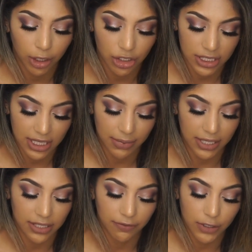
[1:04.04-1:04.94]
purchase them
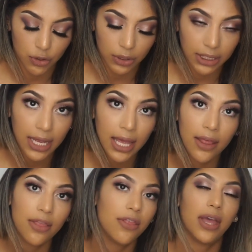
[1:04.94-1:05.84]
individually,
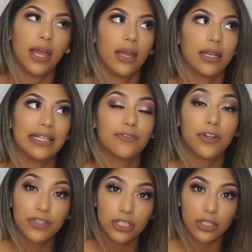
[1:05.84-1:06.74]
then it's
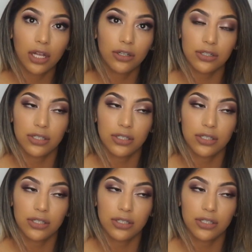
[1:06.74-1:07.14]
$15.